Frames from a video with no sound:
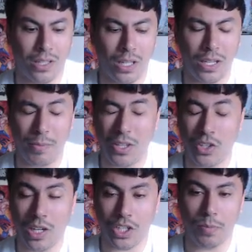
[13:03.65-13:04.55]
and that means you
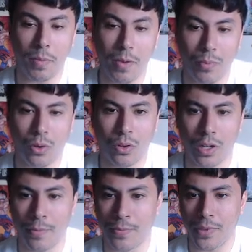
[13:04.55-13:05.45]
can actually be a bit more
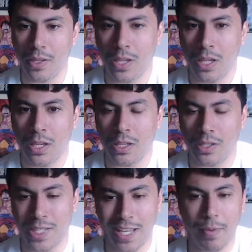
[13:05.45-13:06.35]

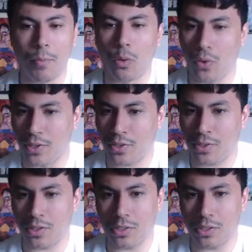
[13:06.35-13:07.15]
take a bit more risks.